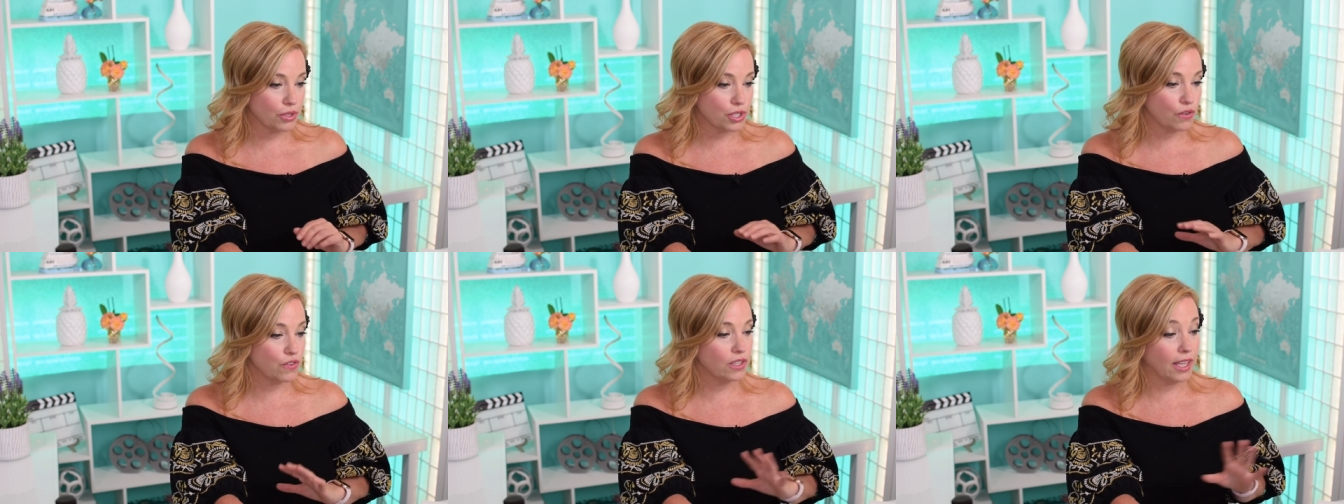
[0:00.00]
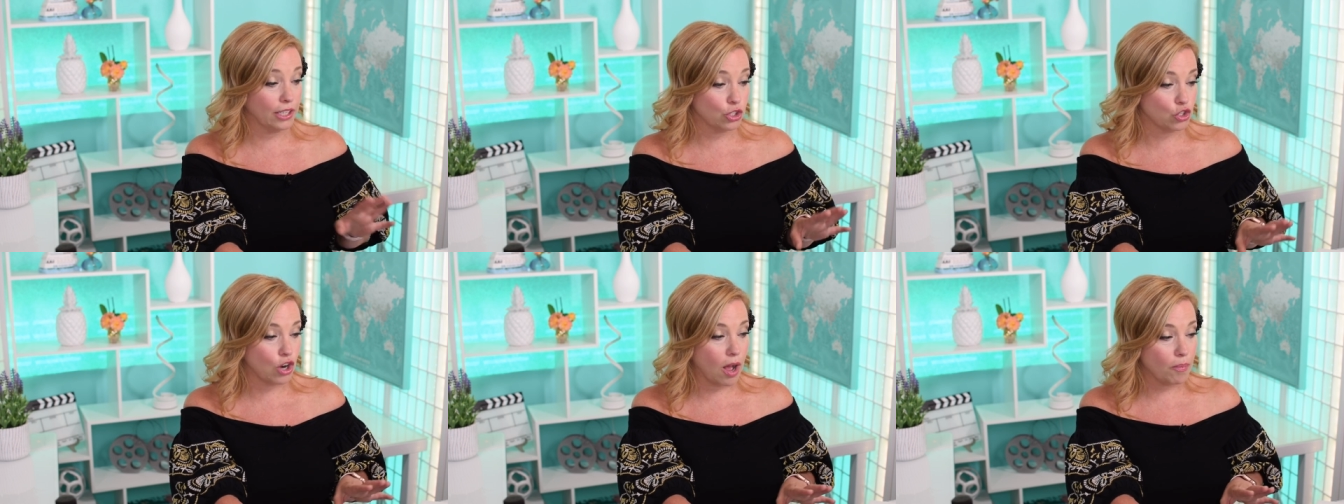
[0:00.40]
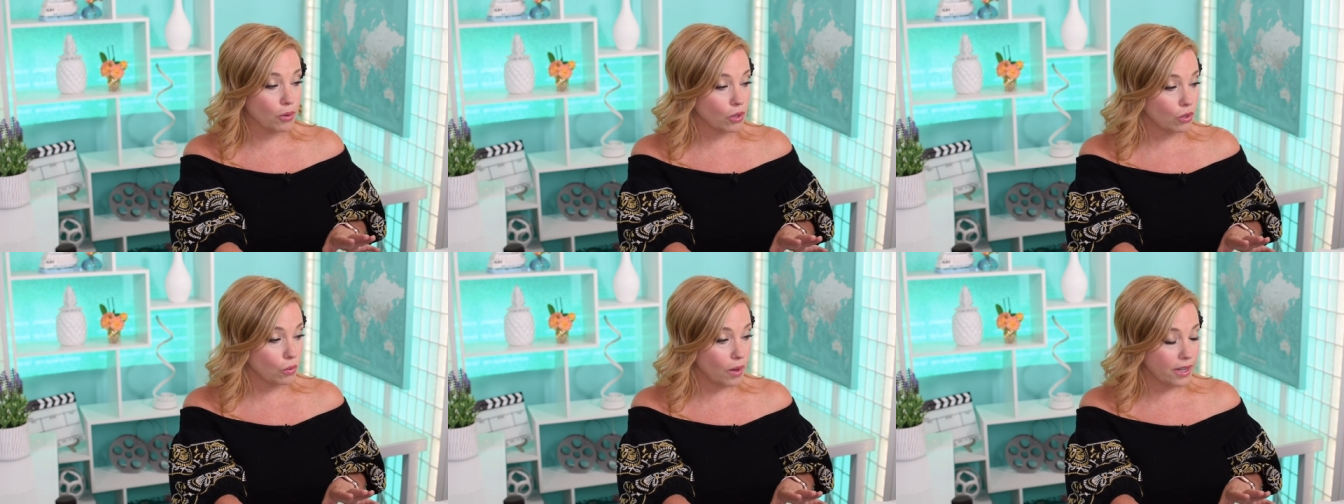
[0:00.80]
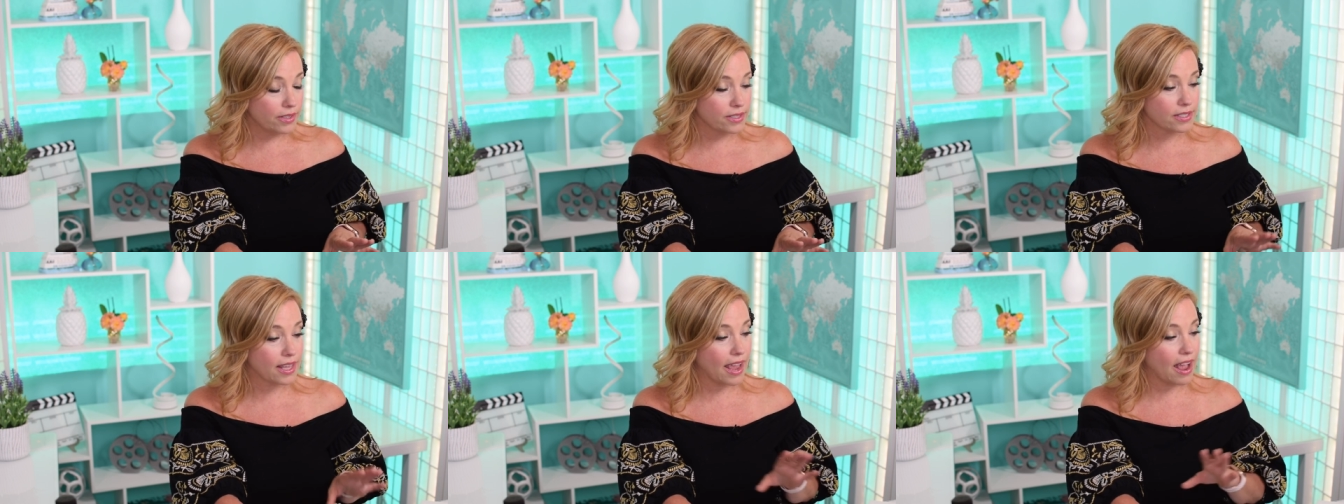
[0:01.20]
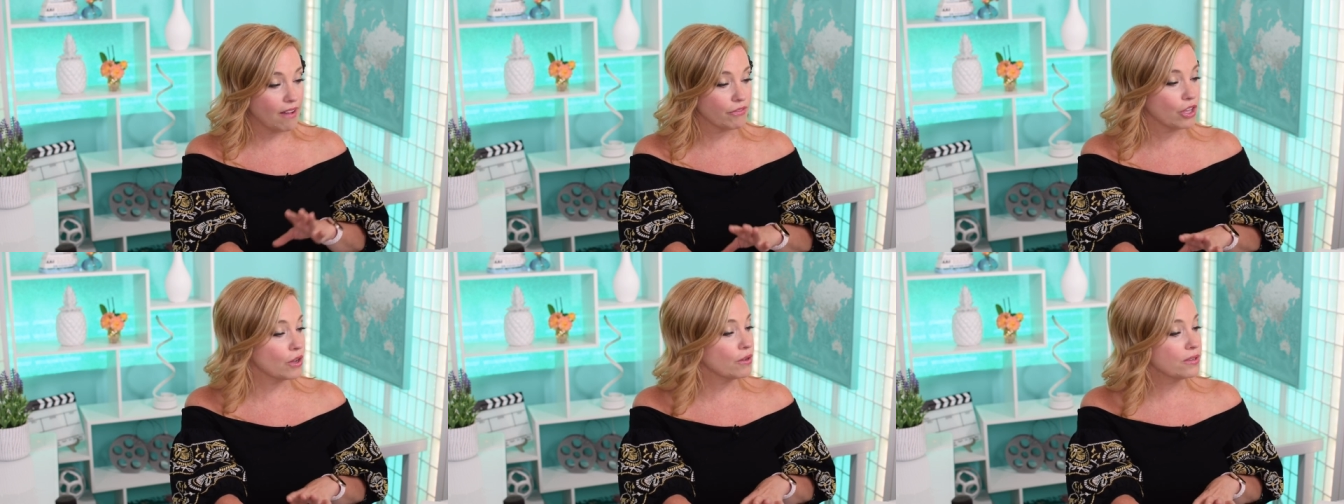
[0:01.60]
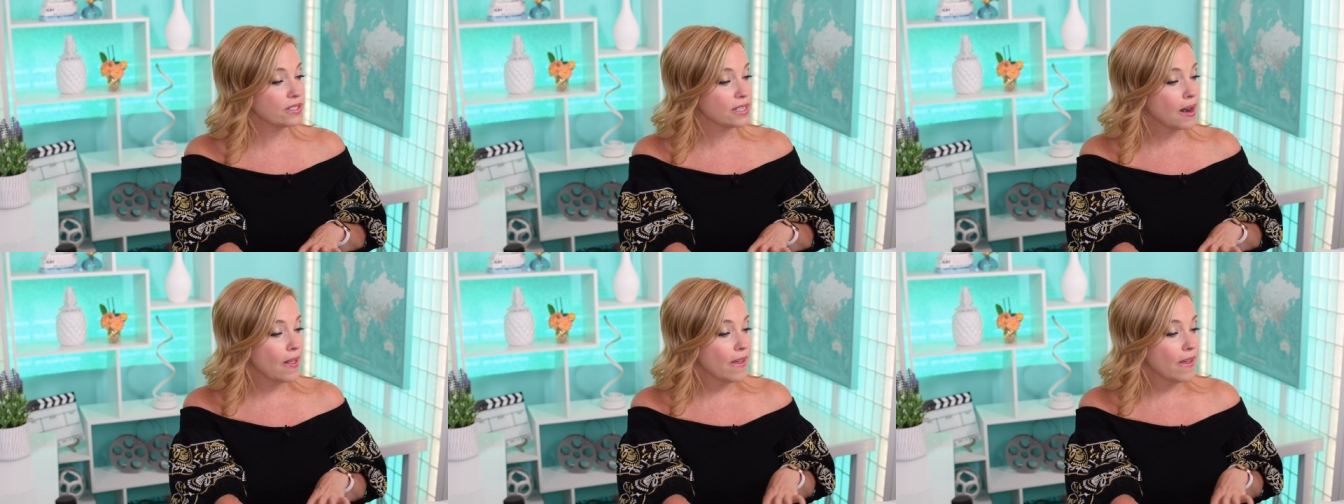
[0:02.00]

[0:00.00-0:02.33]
So if you like tropical ones, they have those.